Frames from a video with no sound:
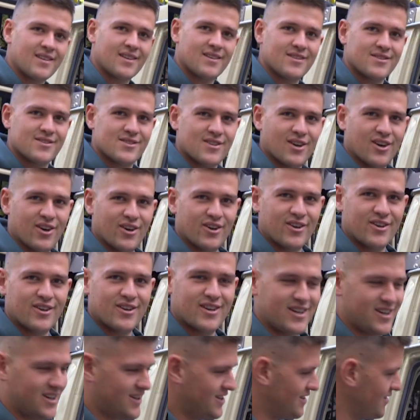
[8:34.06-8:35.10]
So
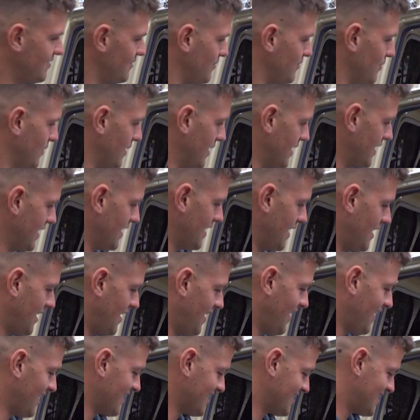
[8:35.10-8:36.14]
we
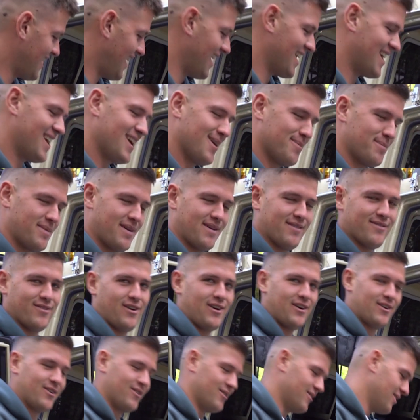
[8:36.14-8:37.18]
are taking up our
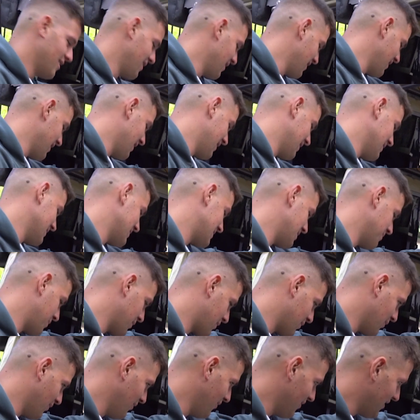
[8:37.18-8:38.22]
vinyl,
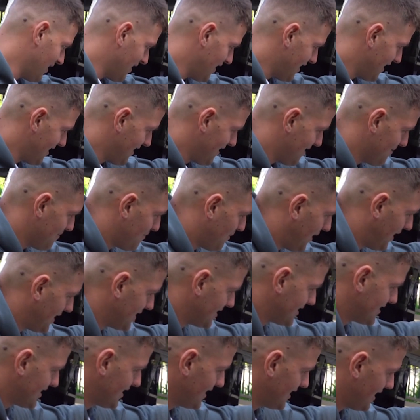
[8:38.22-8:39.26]
typical,
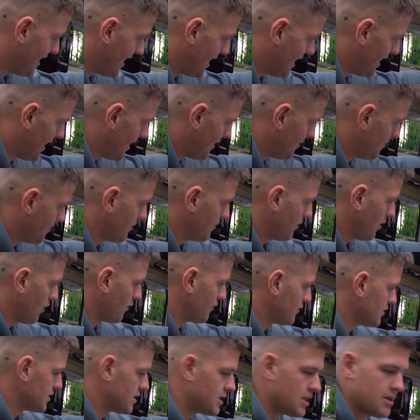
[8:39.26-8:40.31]
but
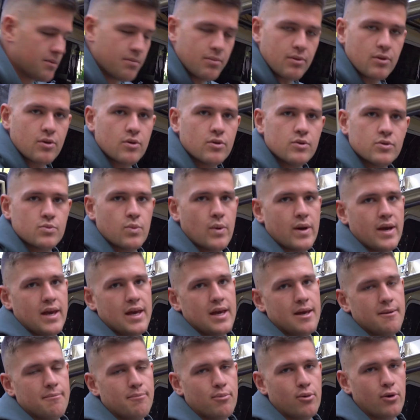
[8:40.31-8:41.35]
obviously because
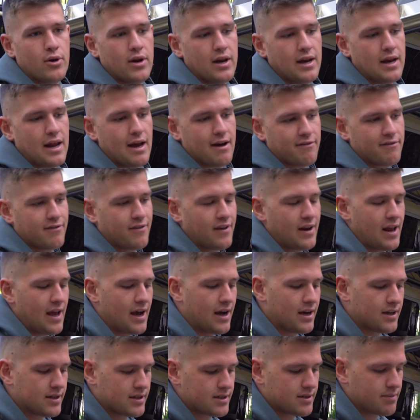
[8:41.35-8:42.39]
we put in our fit
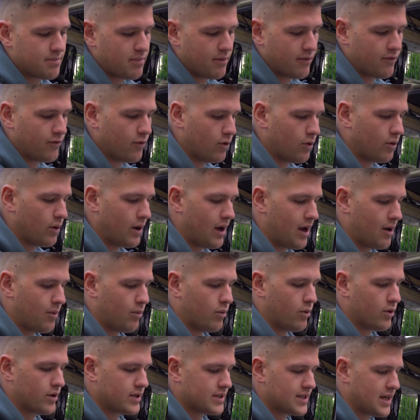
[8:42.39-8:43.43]
outs before our
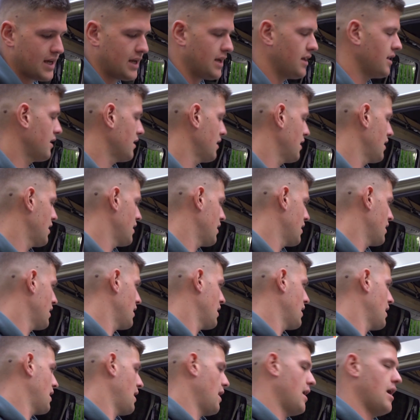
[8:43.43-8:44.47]
water tank,
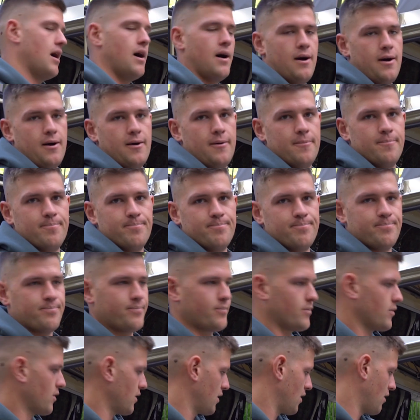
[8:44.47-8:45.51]

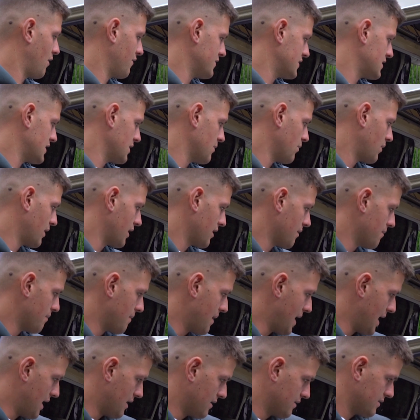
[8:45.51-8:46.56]
obviously one of the
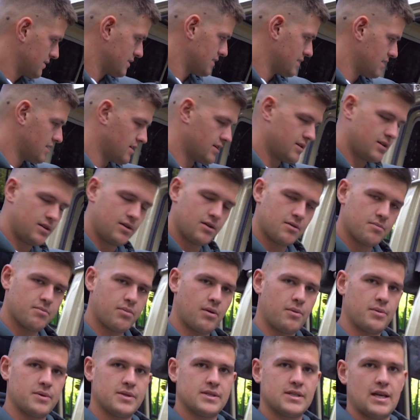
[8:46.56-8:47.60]
mounts, you can
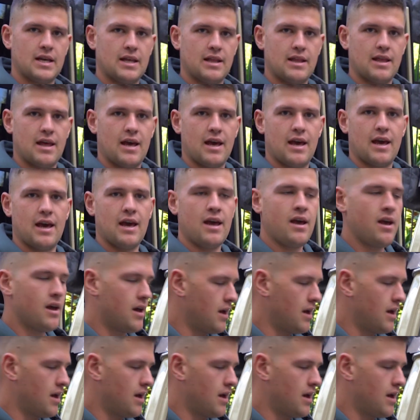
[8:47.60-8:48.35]
probably see there,